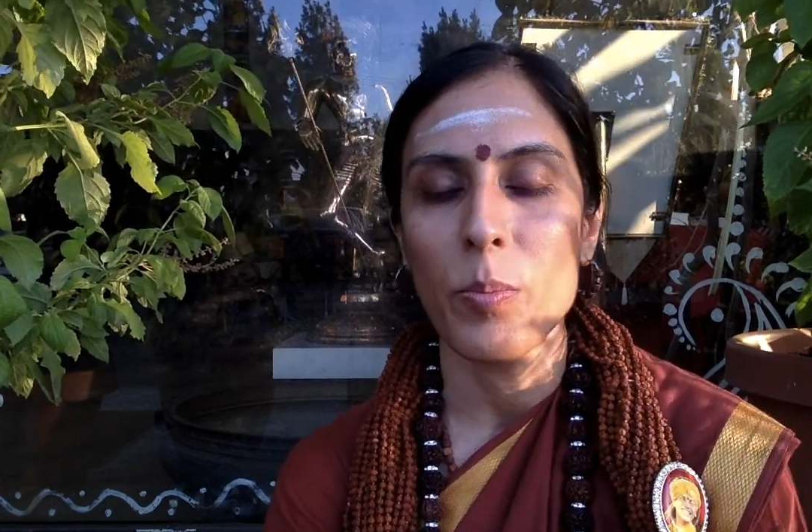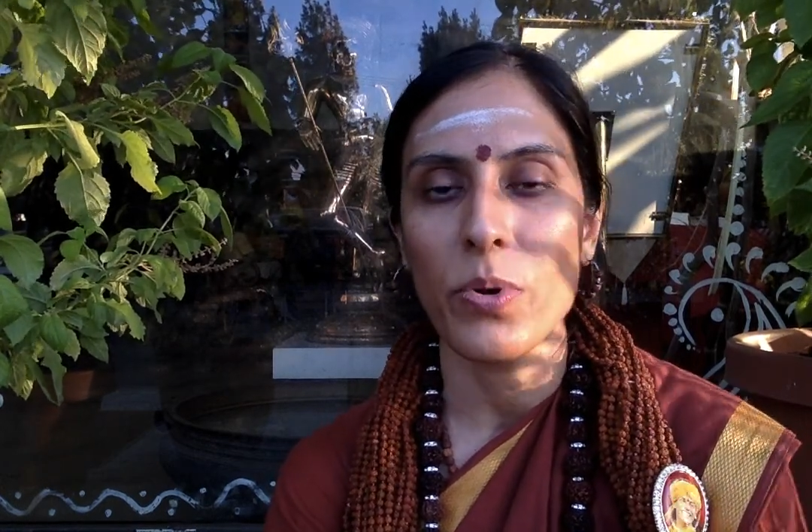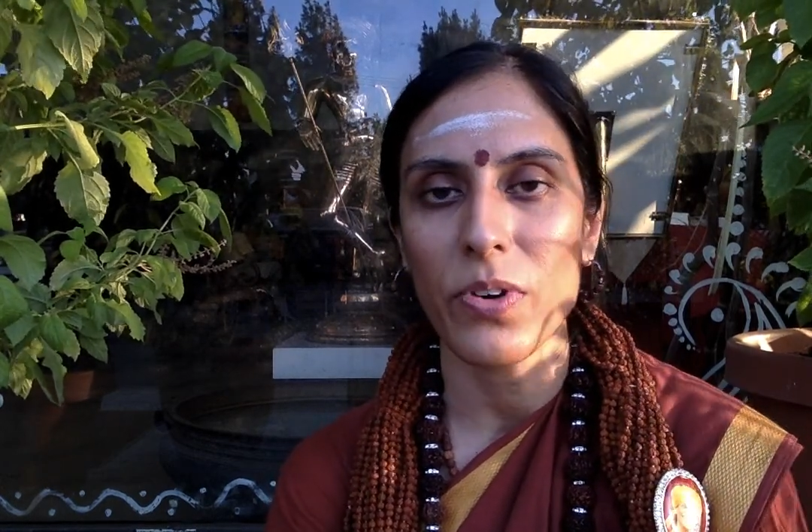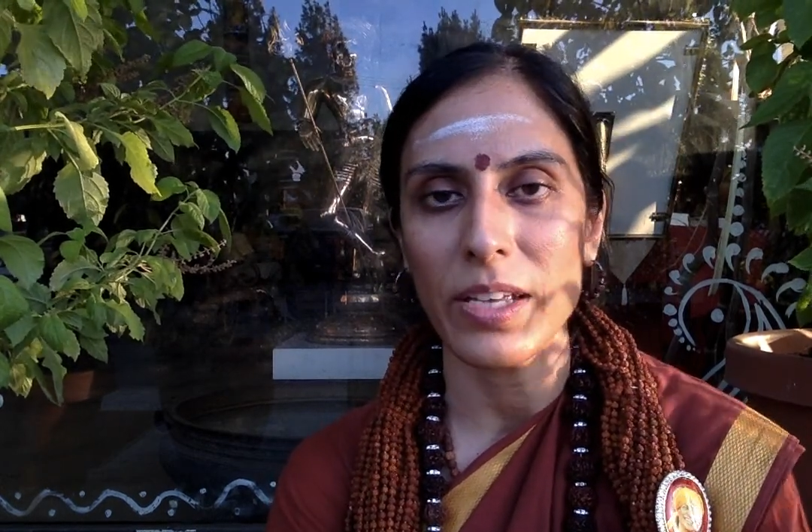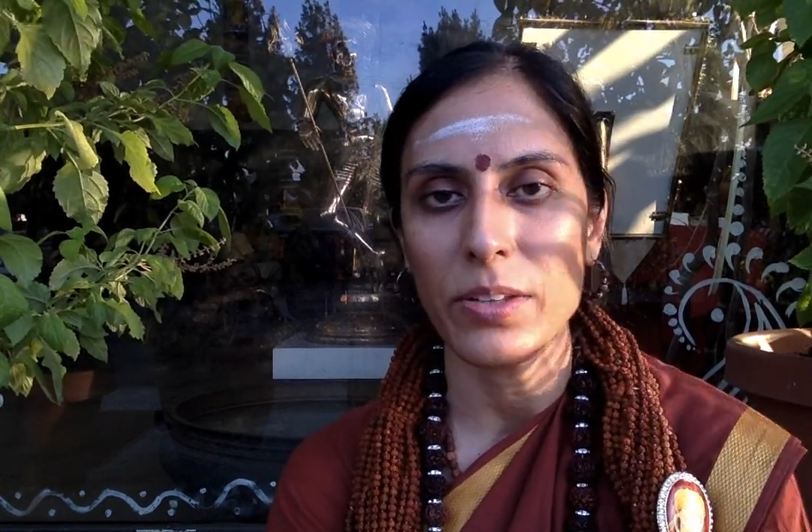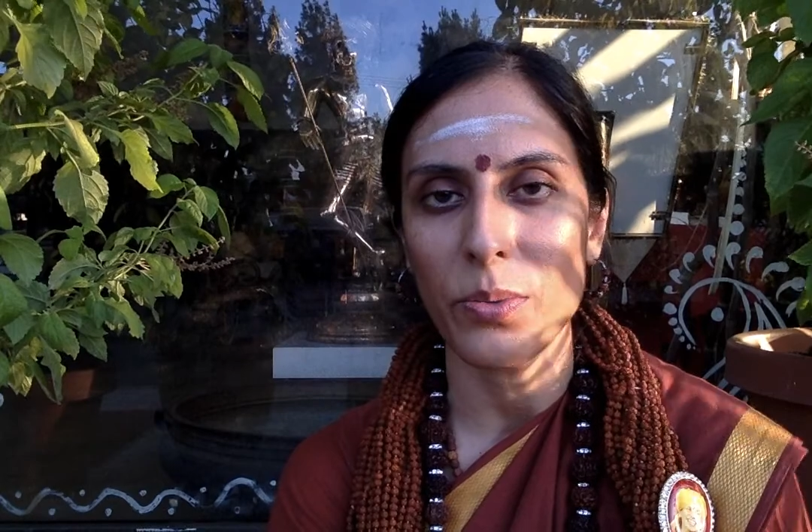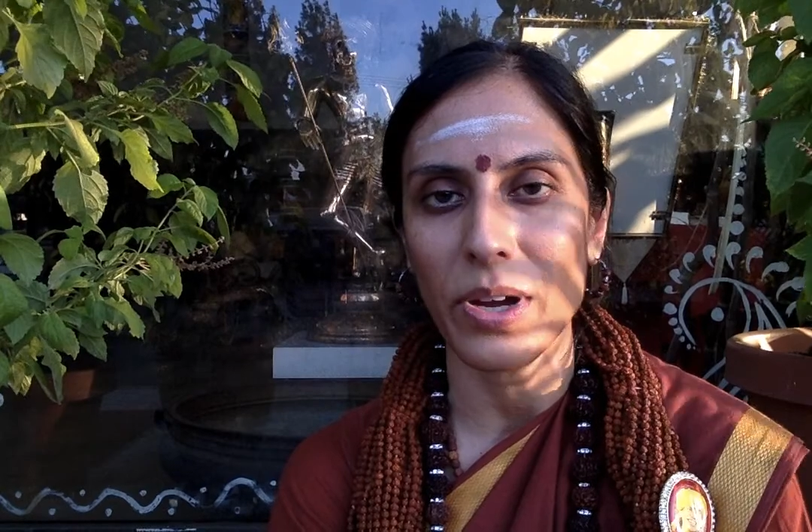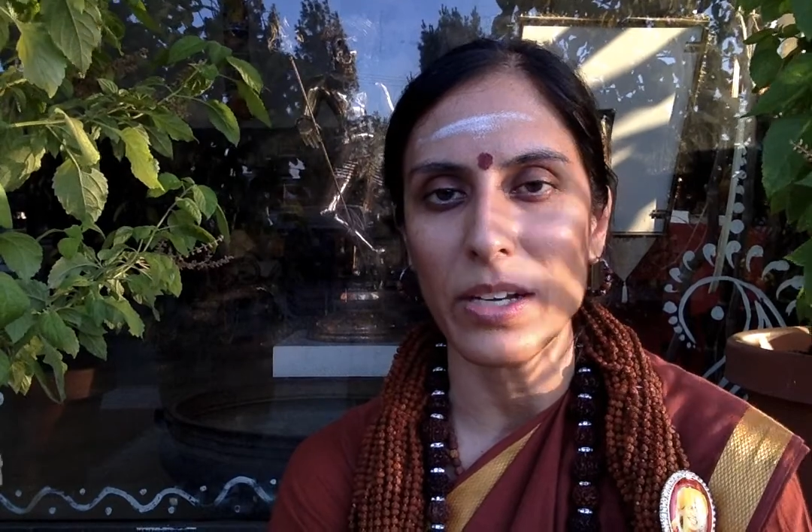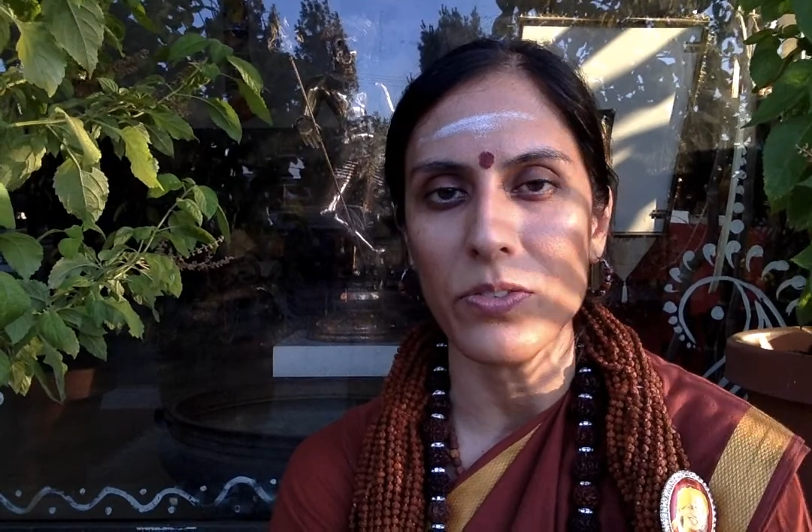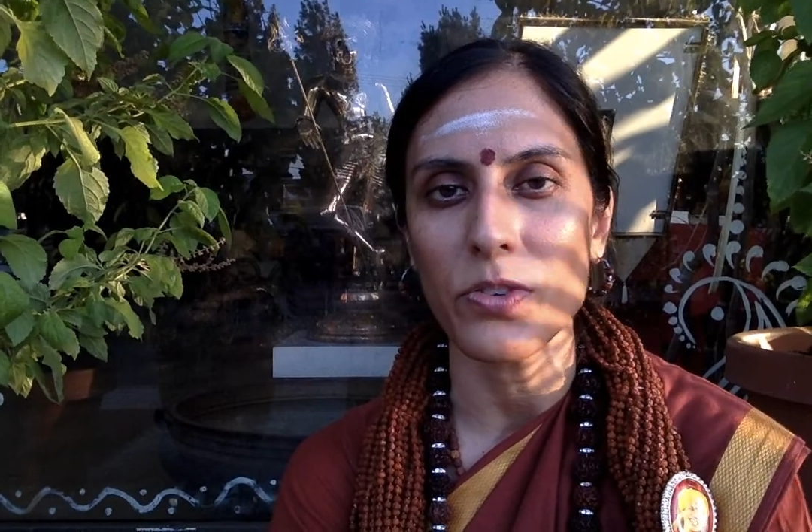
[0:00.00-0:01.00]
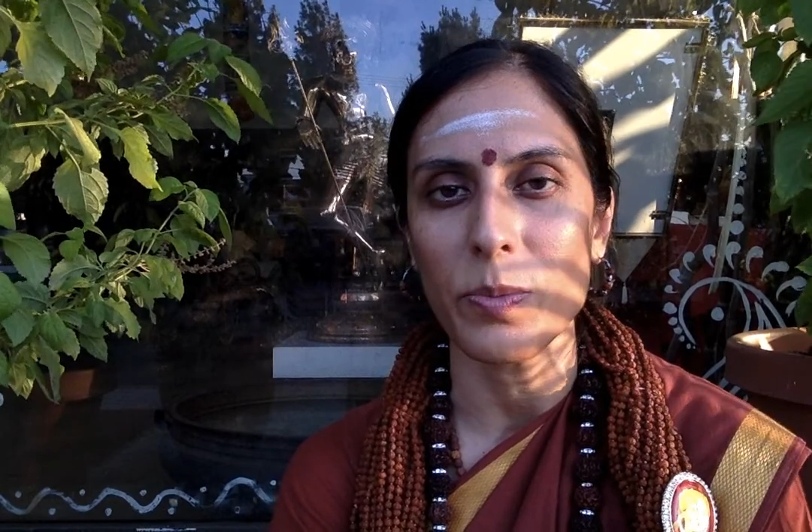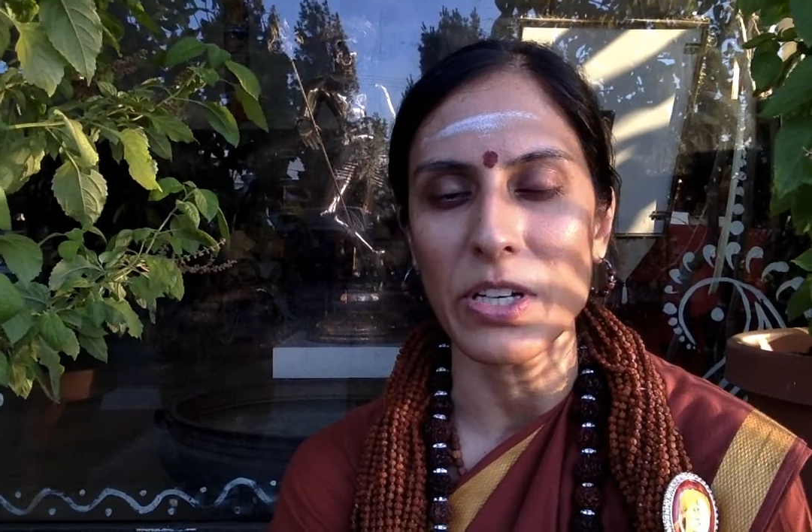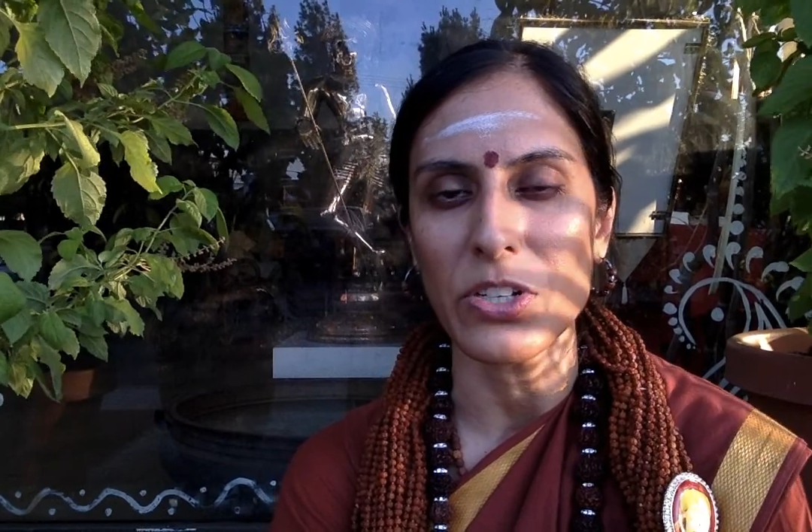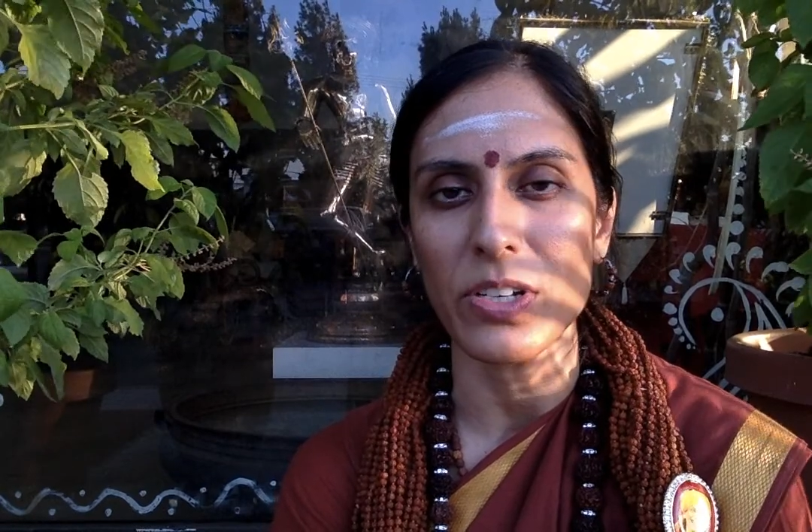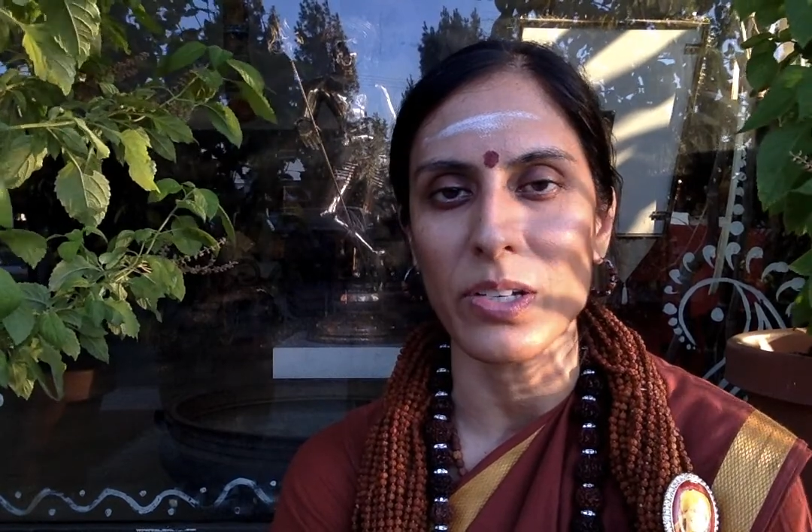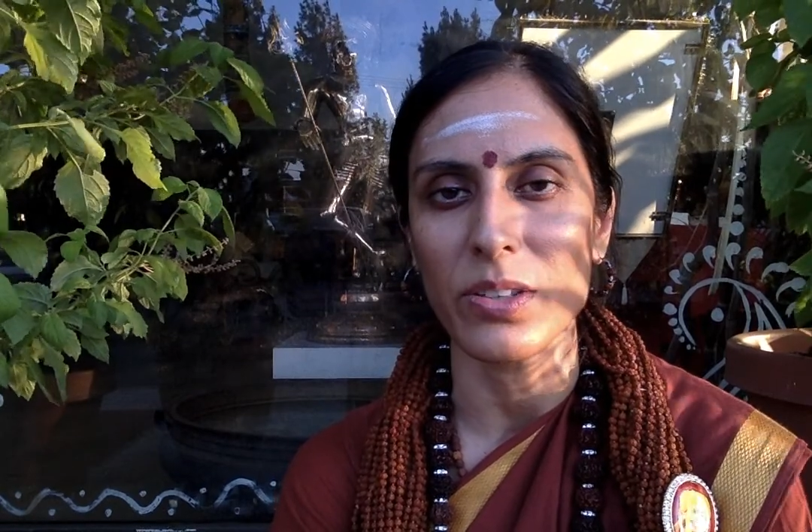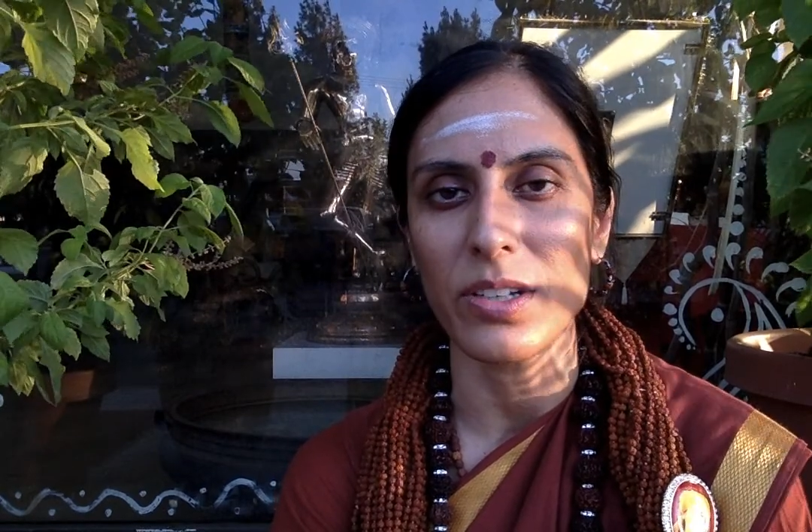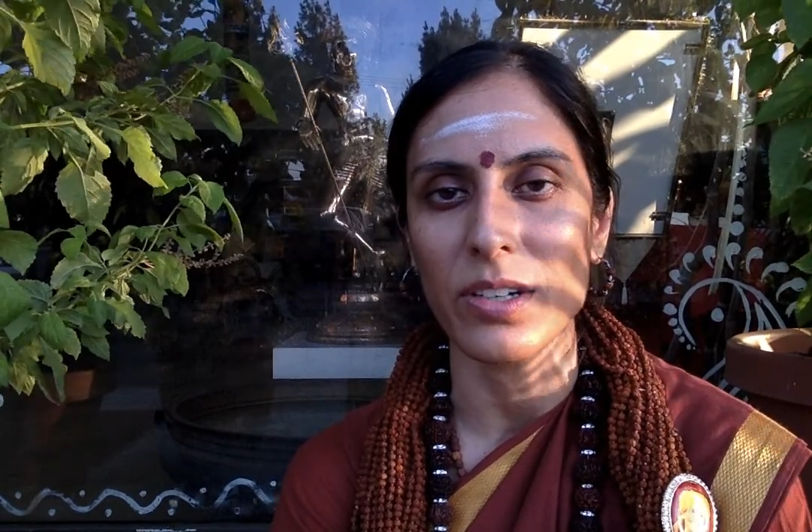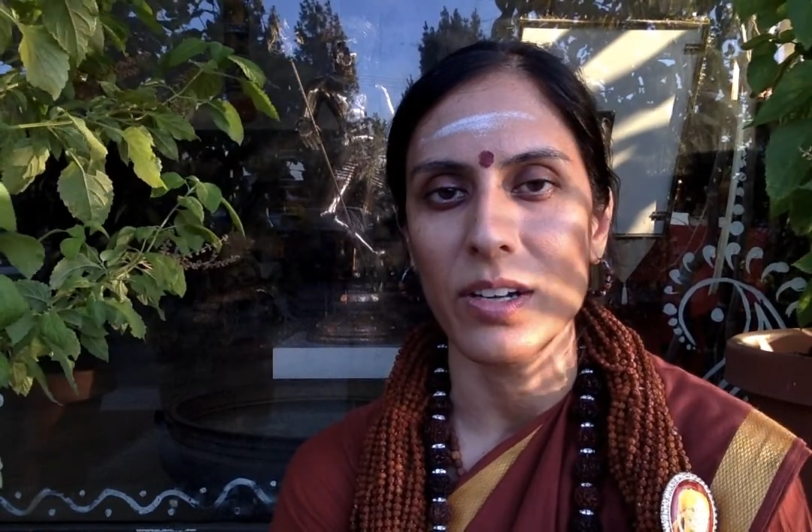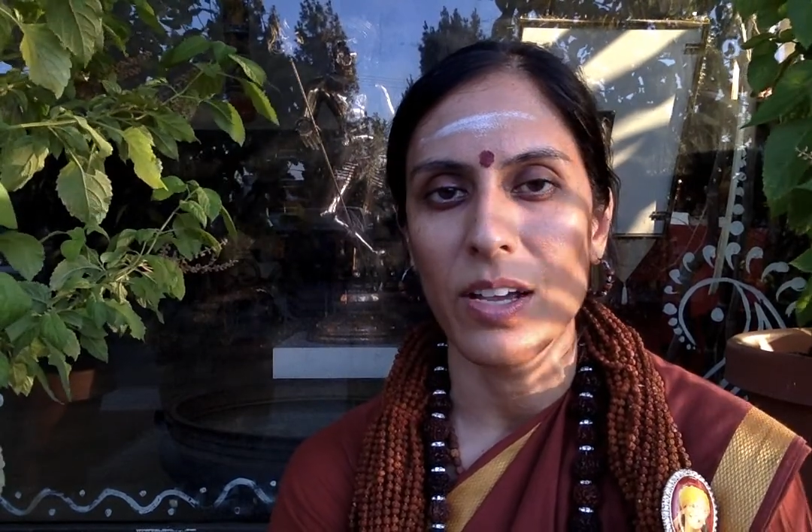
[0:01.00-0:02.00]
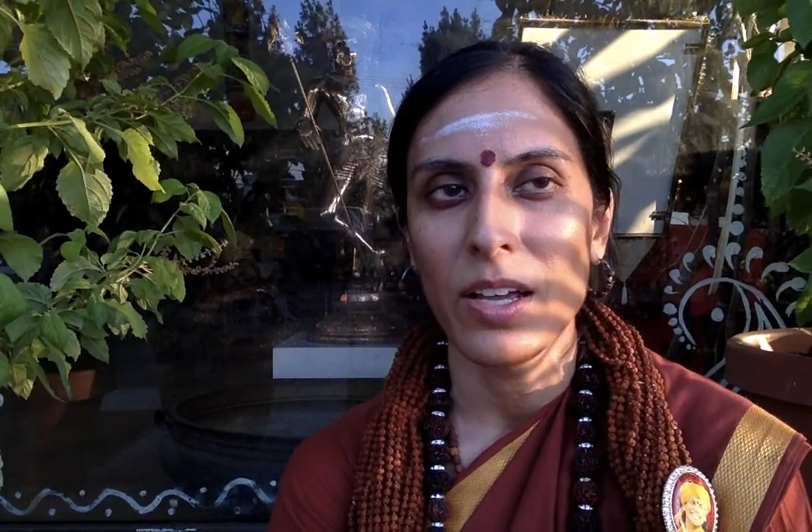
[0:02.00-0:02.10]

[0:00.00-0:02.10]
provide the right information out there.